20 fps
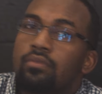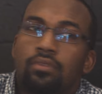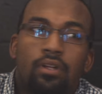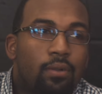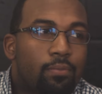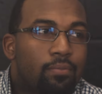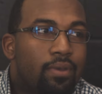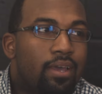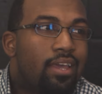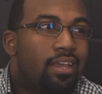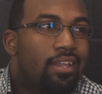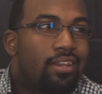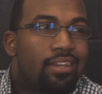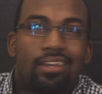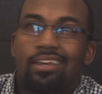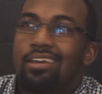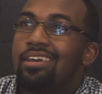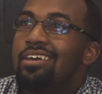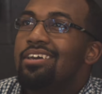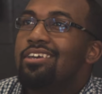Look, man,
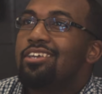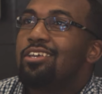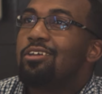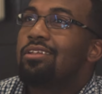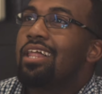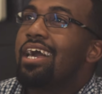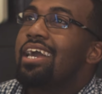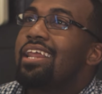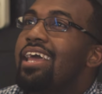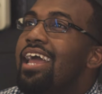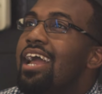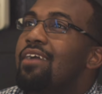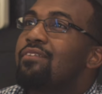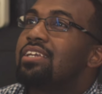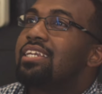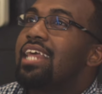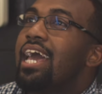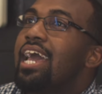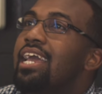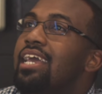you late here
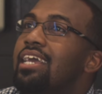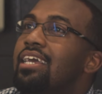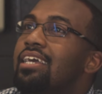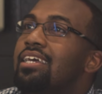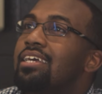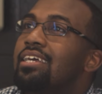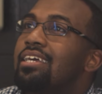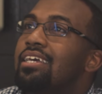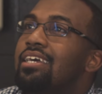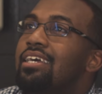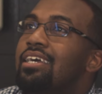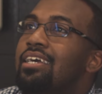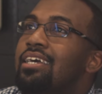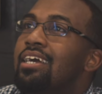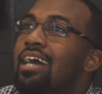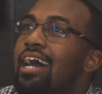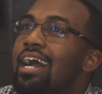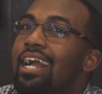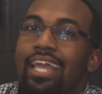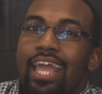every day.
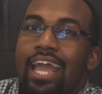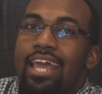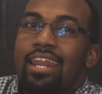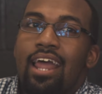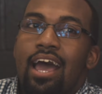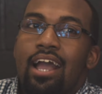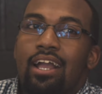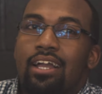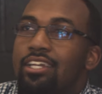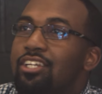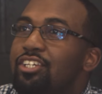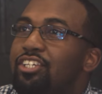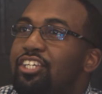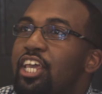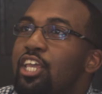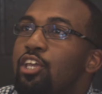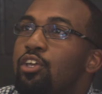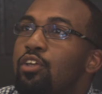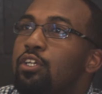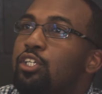I cannot
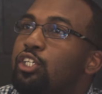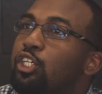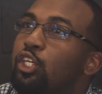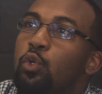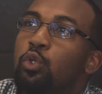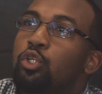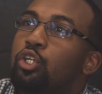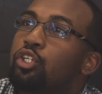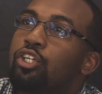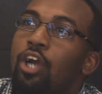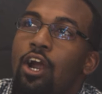continue to excuse your